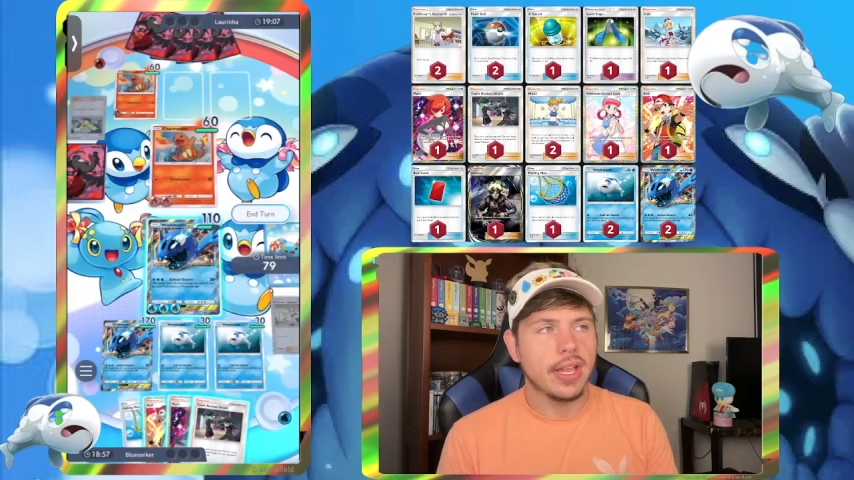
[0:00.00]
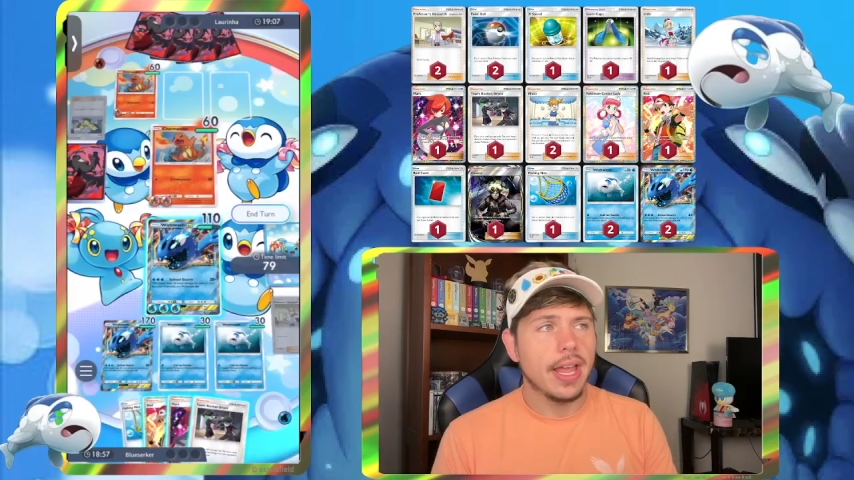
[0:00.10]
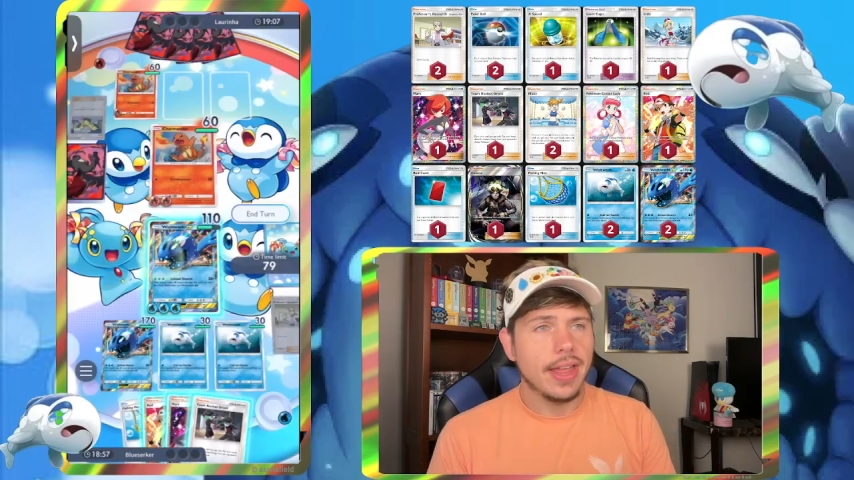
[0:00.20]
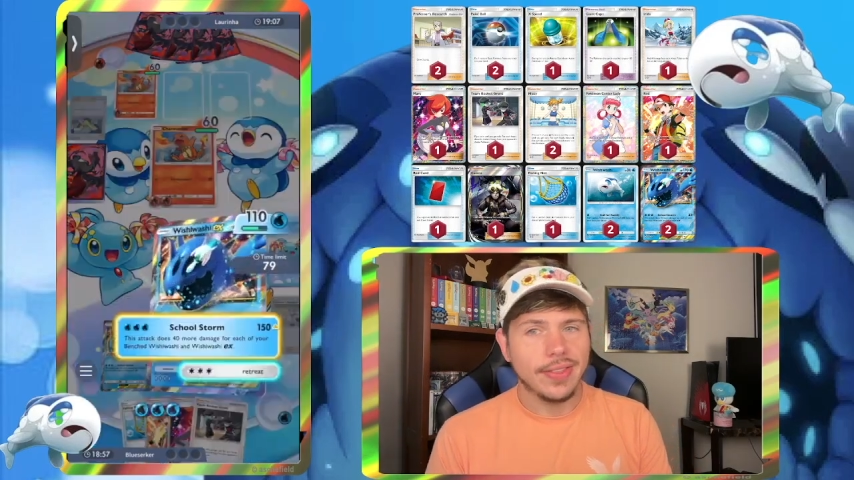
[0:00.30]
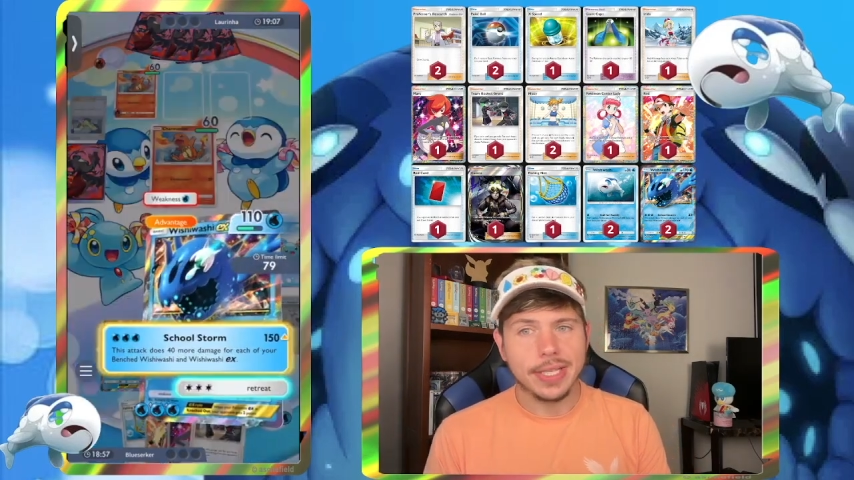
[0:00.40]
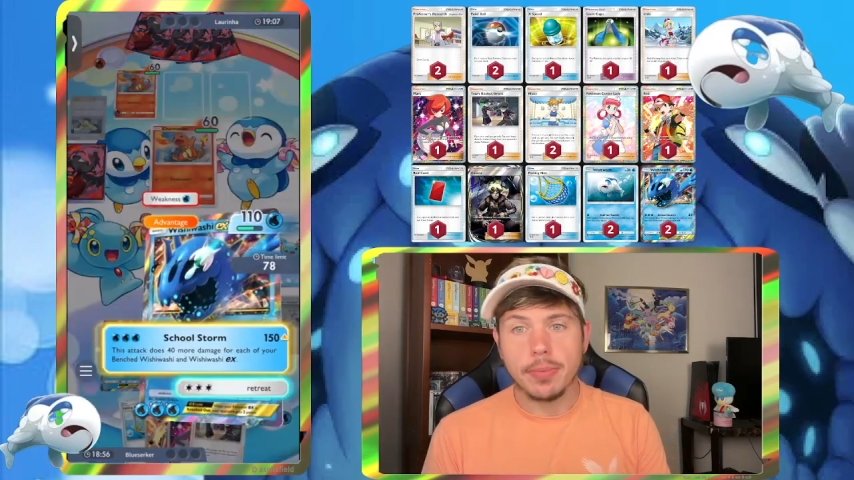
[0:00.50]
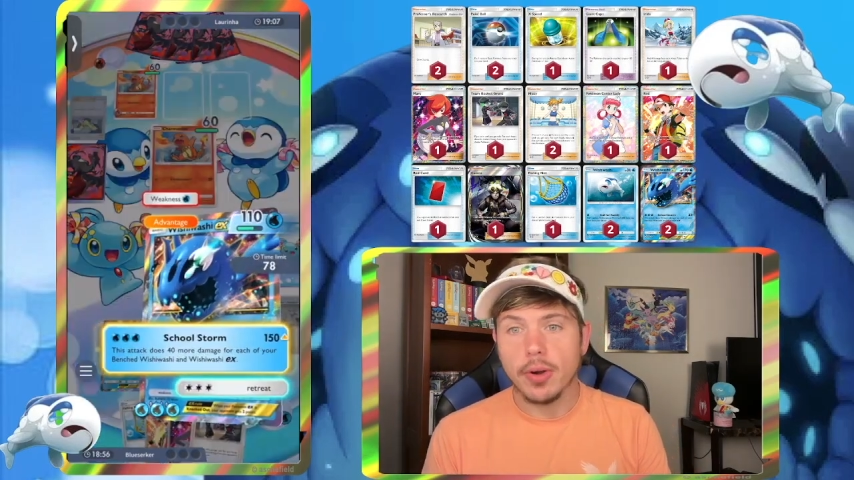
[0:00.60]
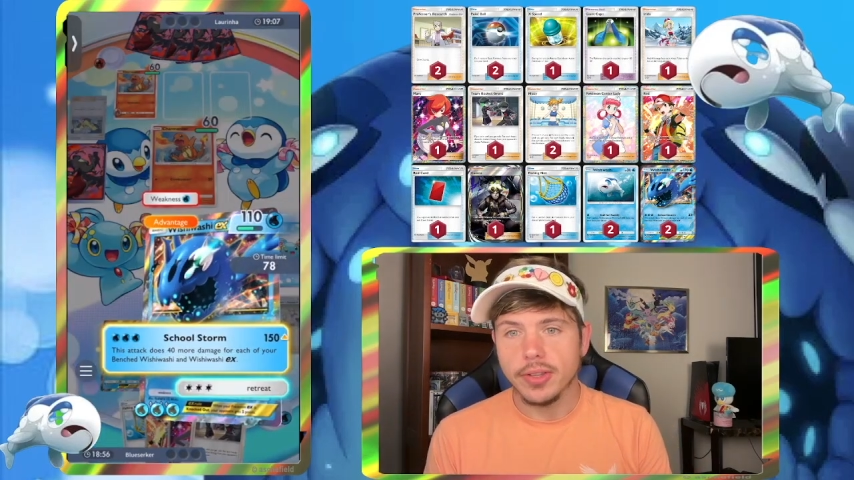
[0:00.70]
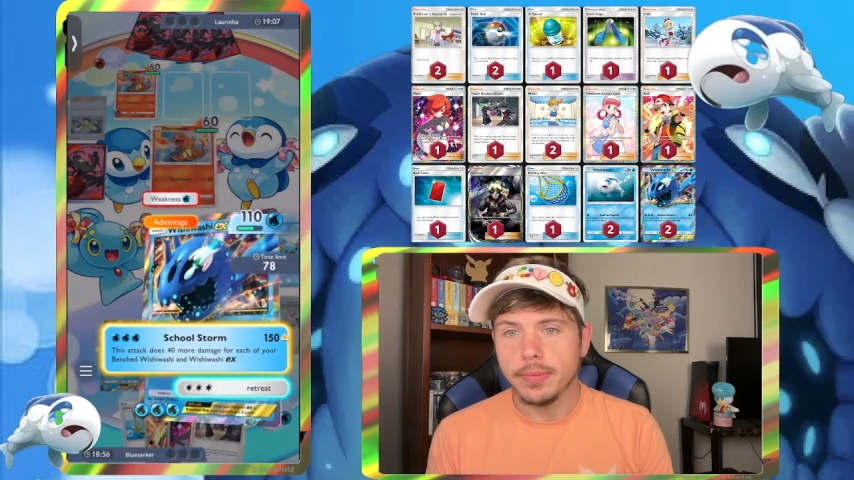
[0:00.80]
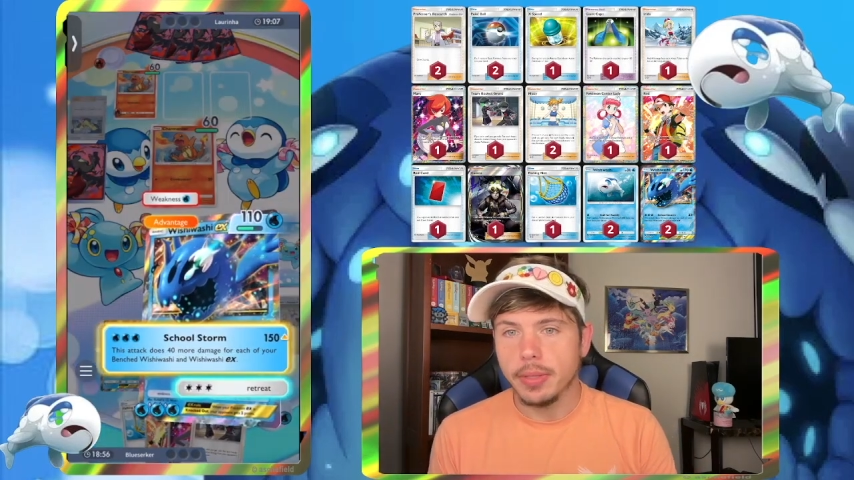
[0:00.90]
and that's part of
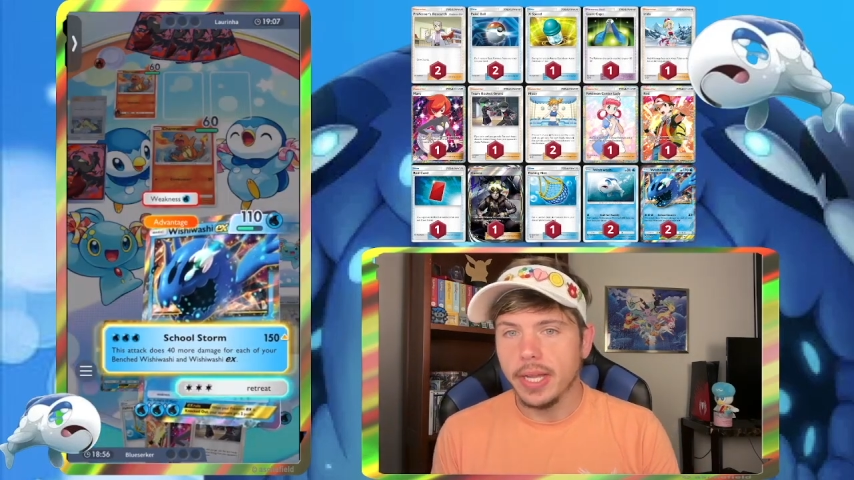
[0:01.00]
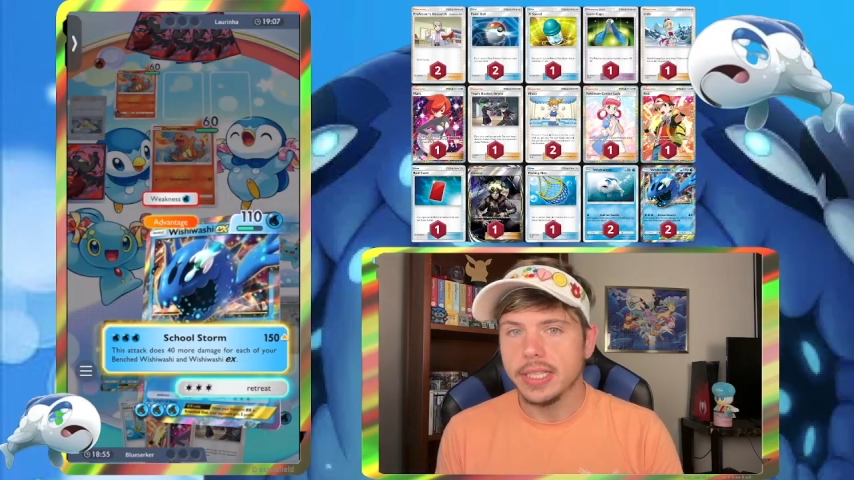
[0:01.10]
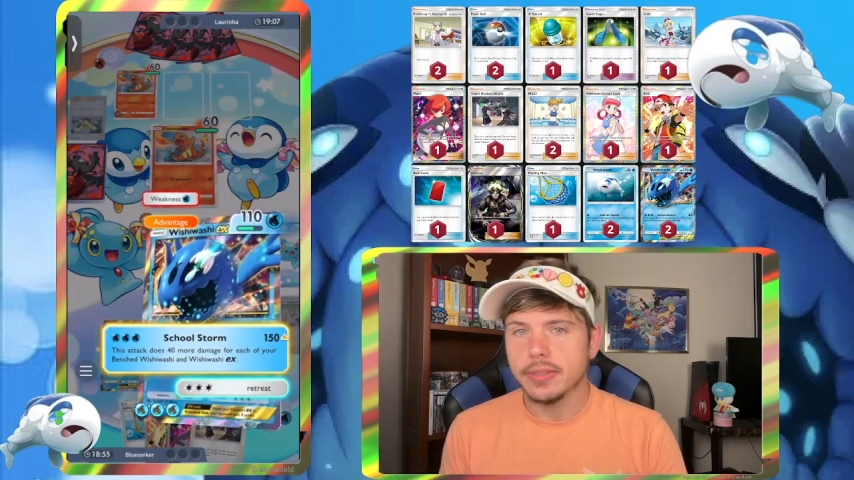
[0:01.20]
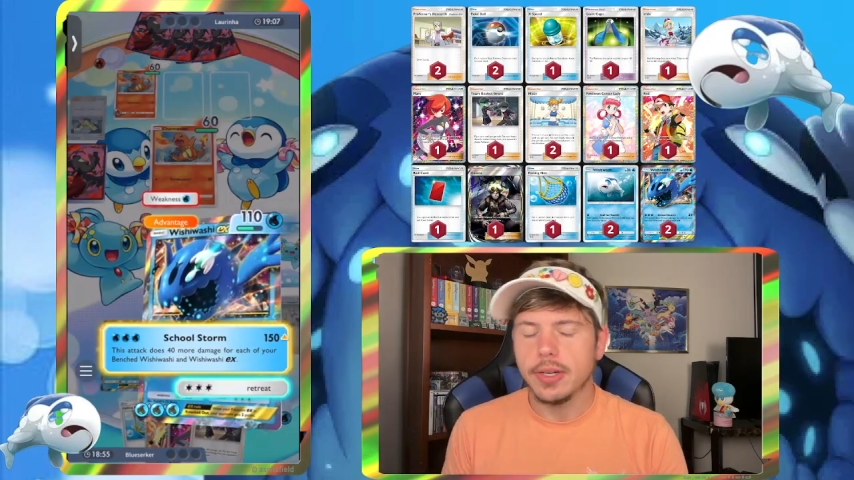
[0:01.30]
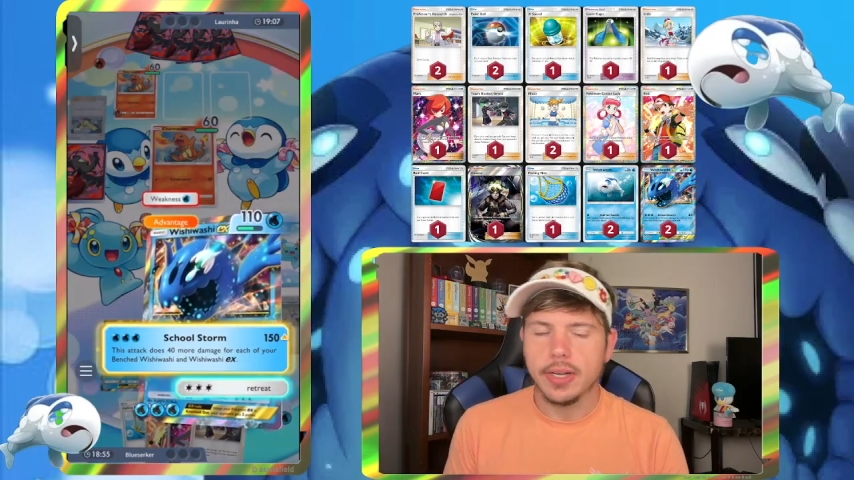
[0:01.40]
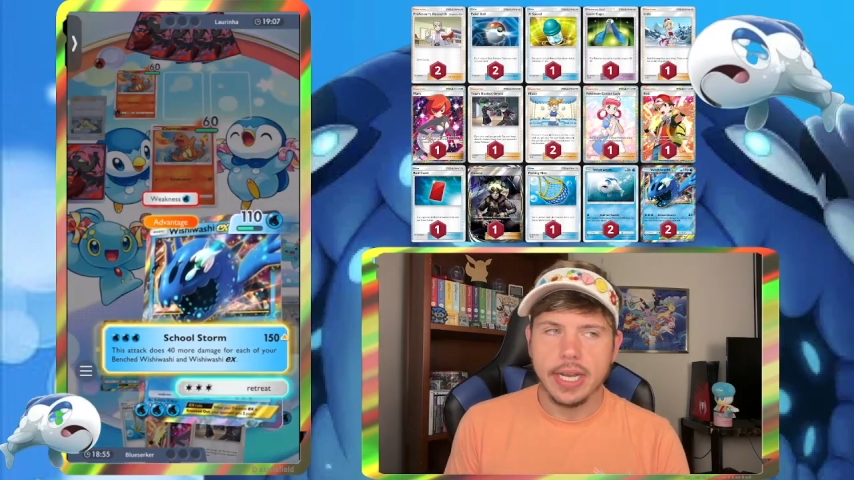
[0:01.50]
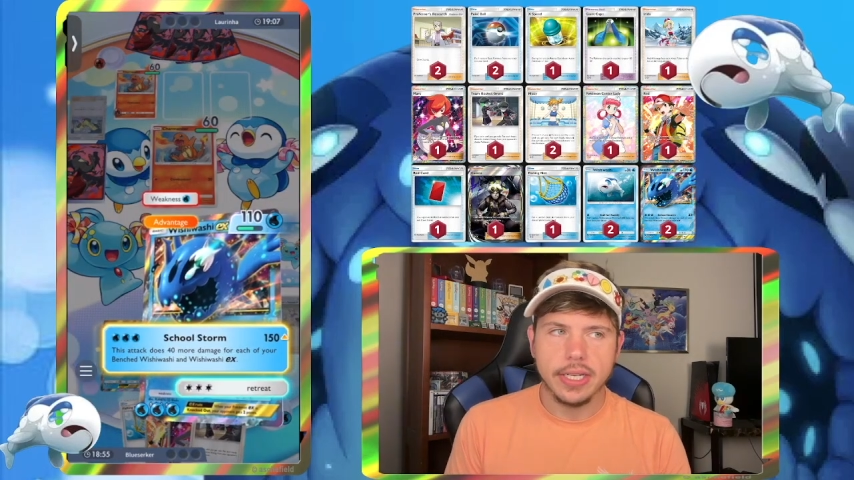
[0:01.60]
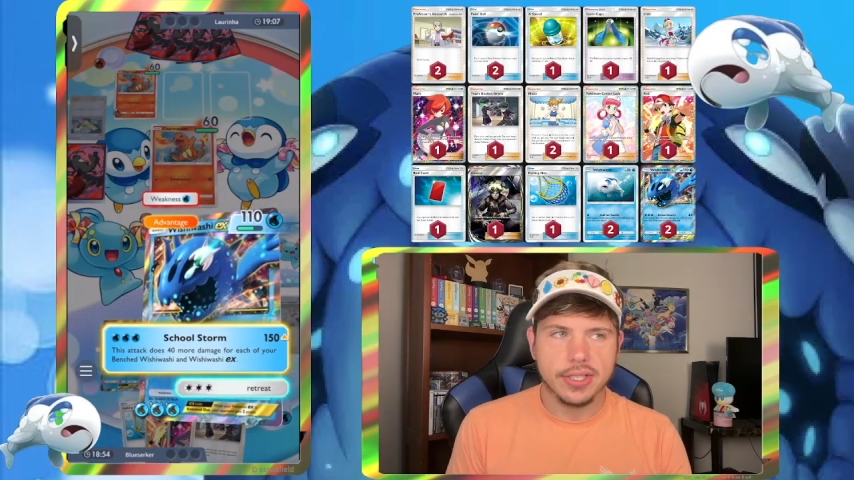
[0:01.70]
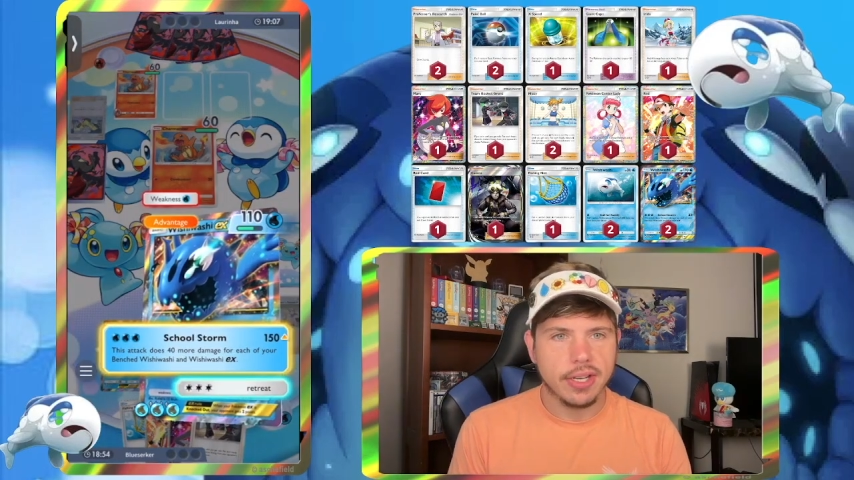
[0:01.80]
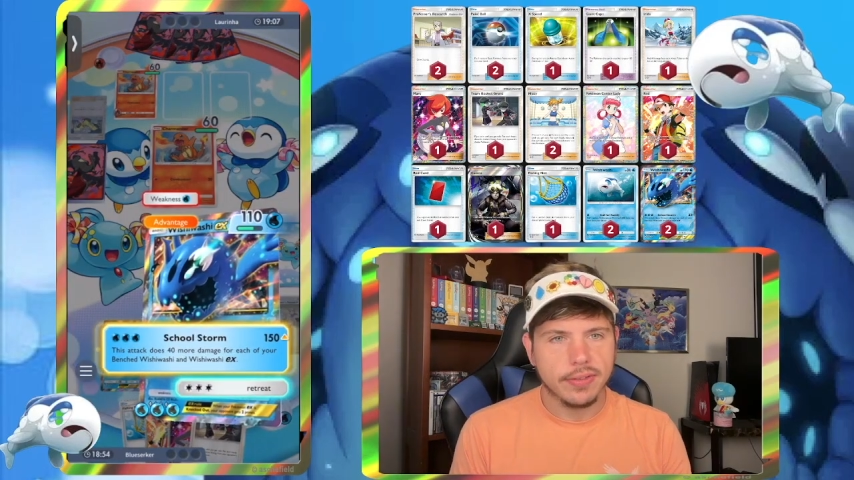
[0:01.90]
the playing the rare candy stuff.